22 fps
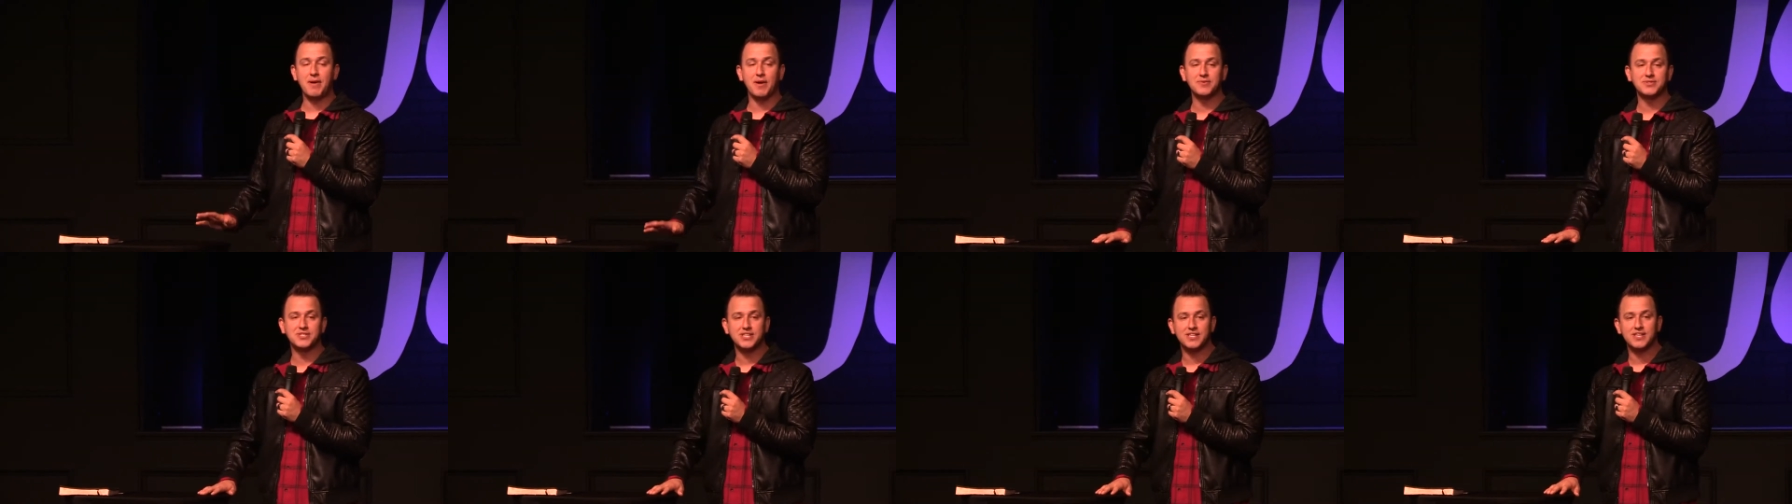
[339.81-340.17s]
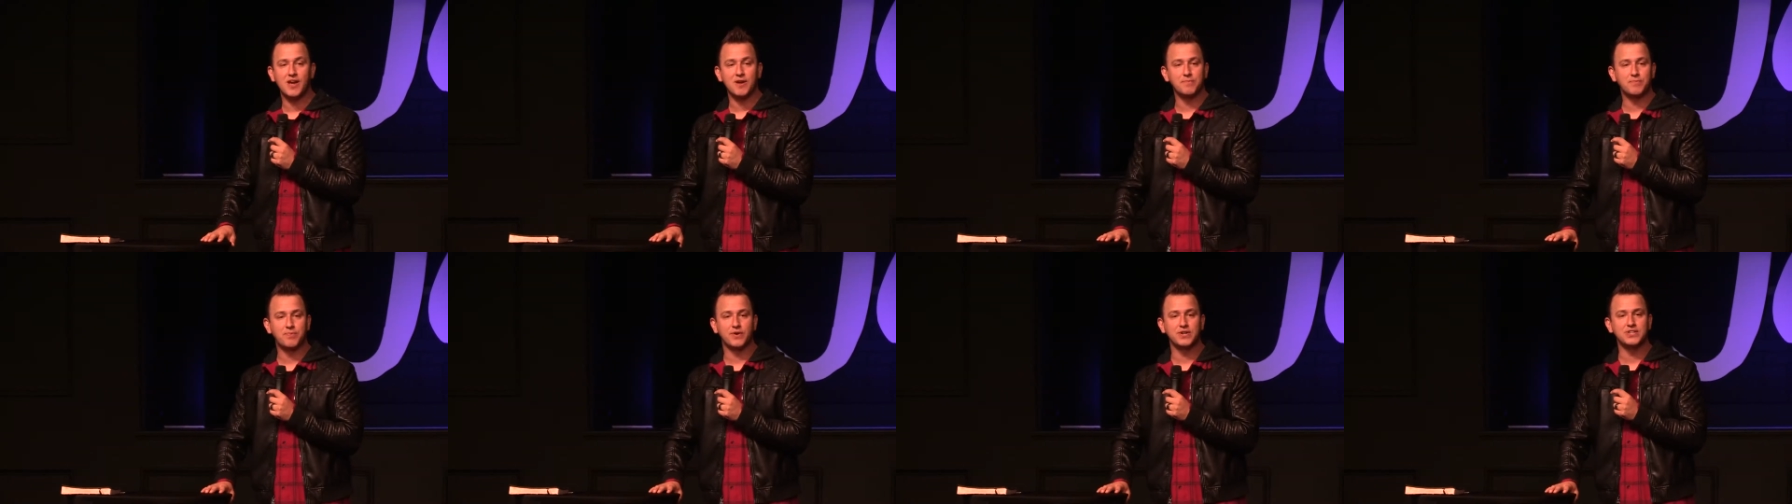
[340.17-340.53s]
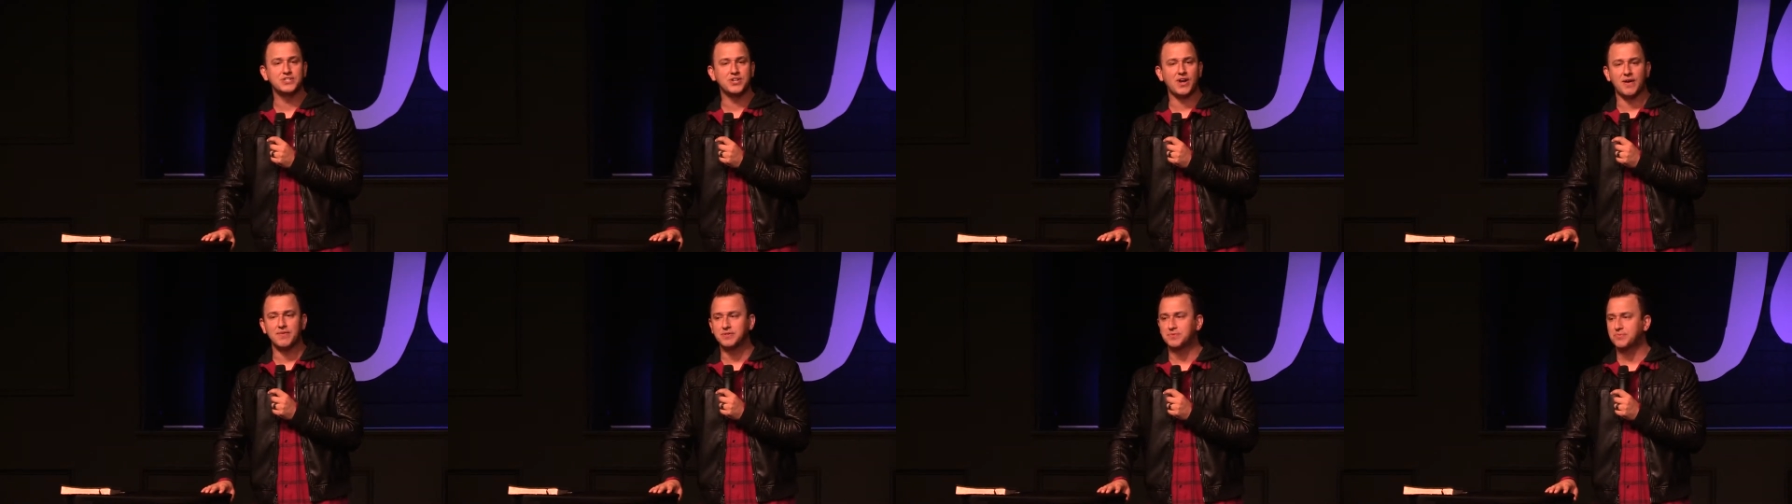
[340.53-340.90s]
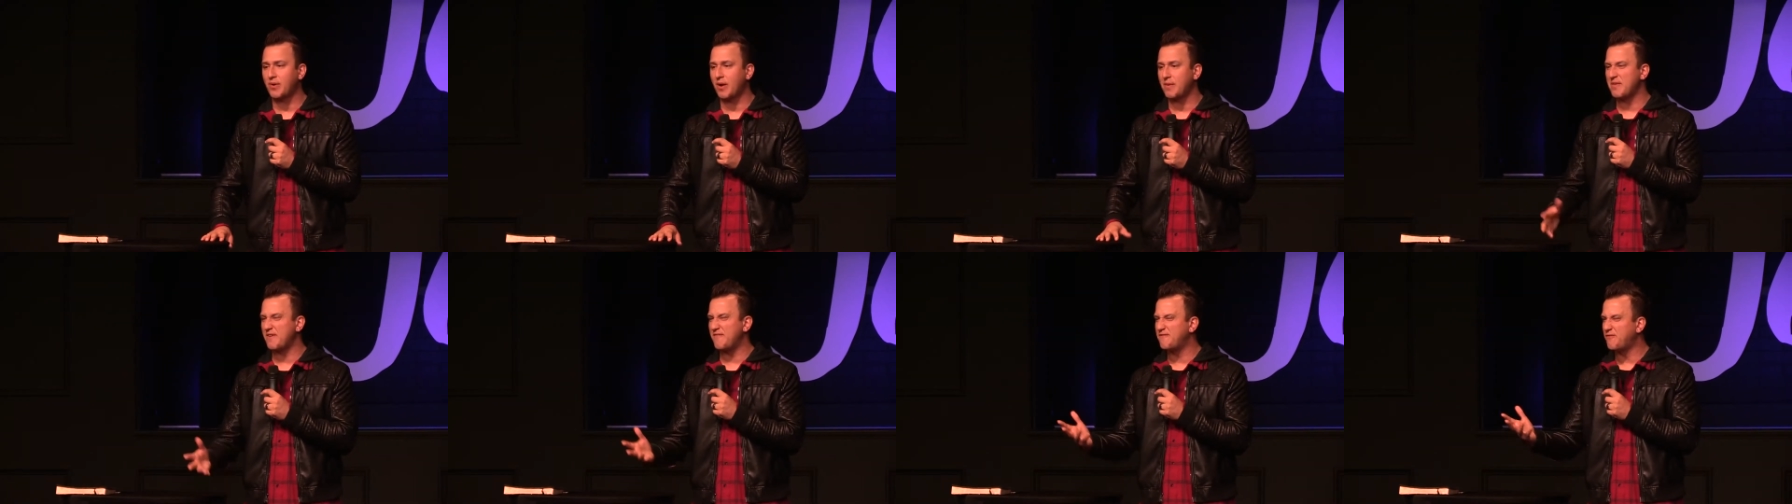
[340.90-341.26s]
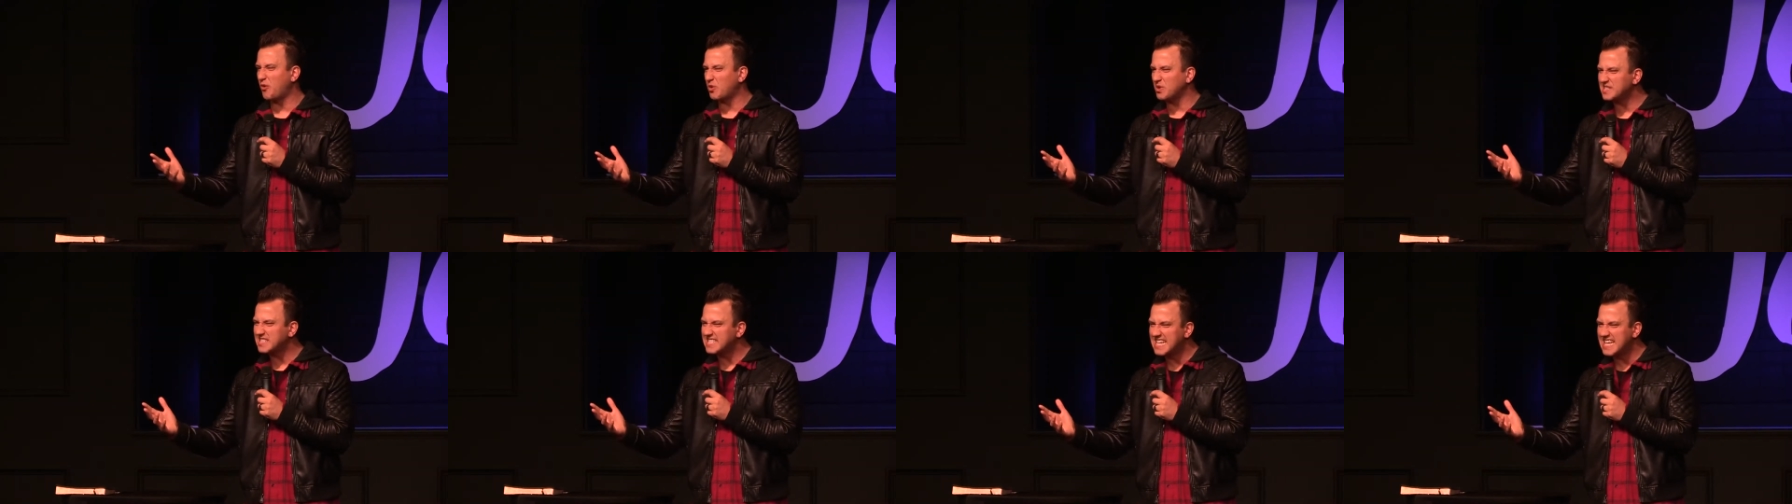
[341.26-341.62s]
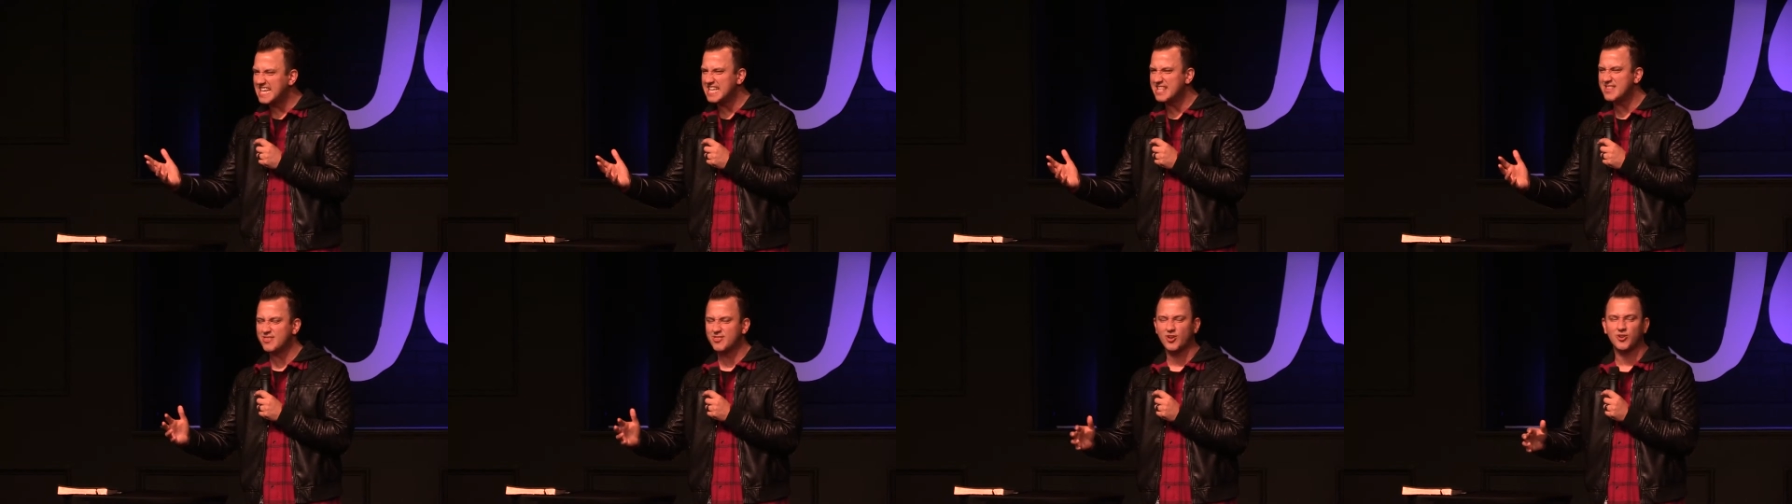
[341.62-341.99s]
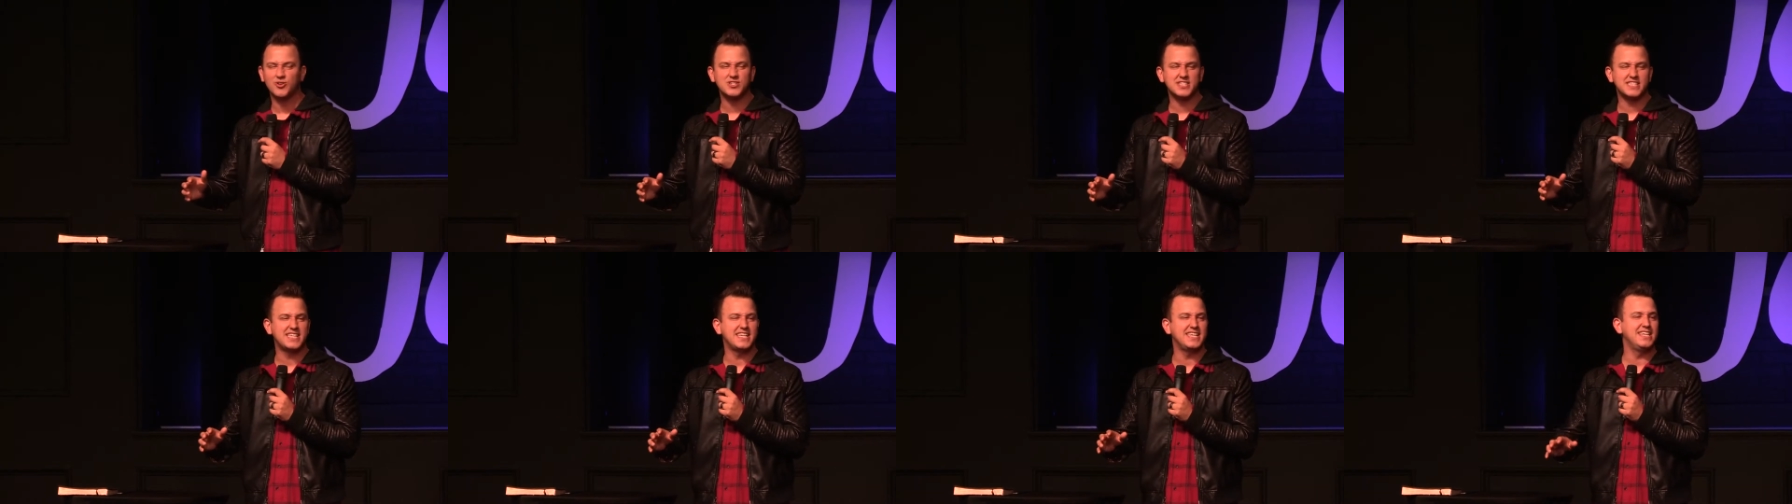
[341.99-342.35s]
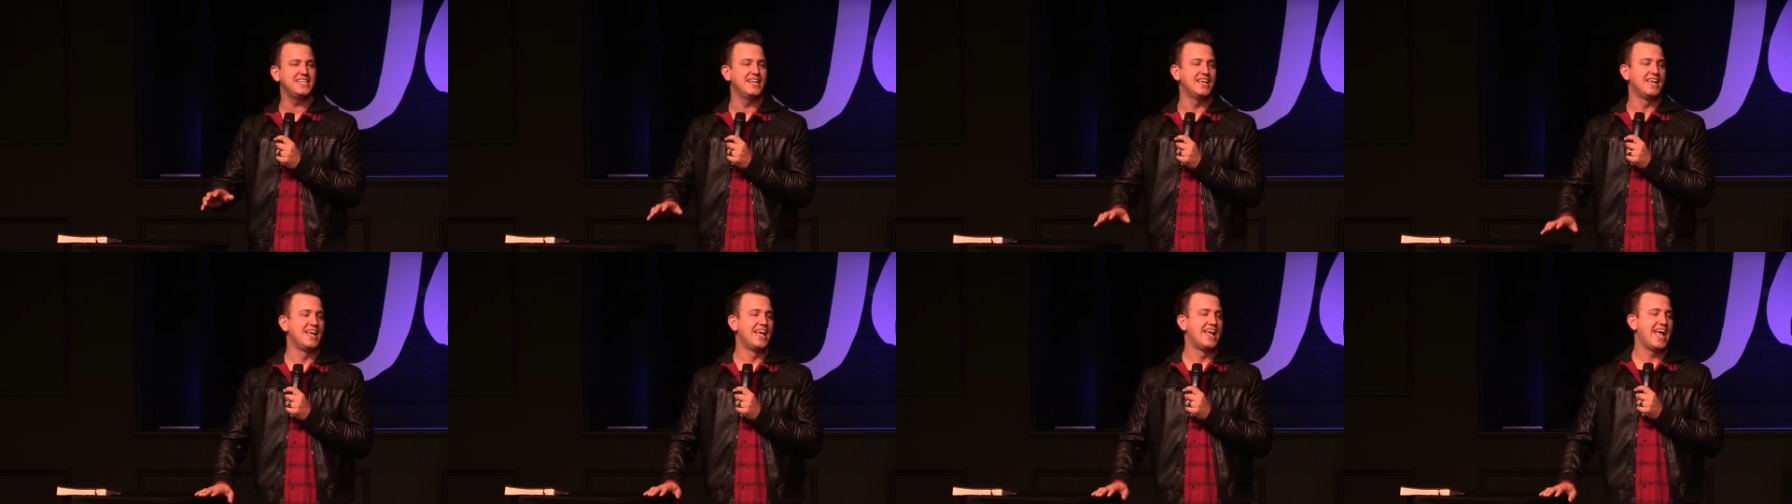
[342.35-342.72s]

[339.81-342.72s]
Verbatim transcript: I was a young preacher, I was probably 14, 13